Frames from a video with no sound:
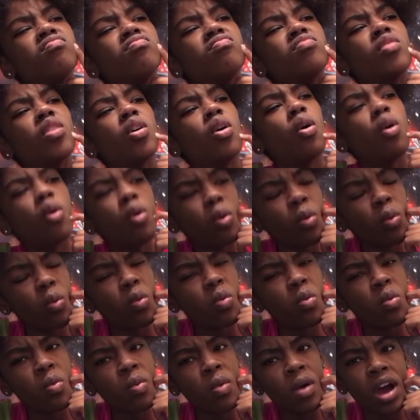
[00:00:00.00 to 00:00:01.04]
who?
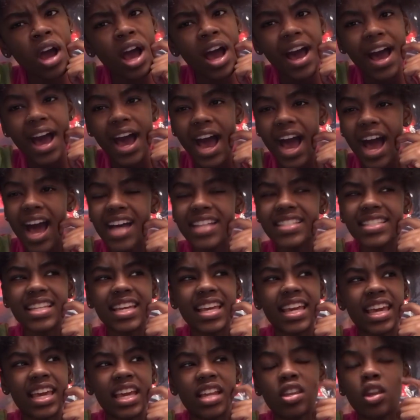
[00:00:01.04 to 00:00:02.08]
I
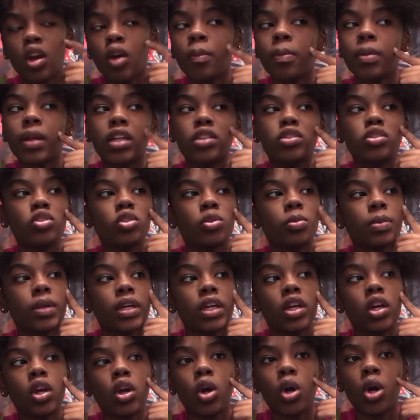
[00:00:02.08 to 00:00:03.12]
said, don't play stupid.
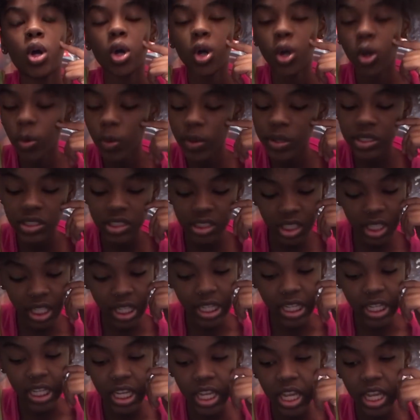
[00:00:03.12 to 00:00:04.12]
Who is she?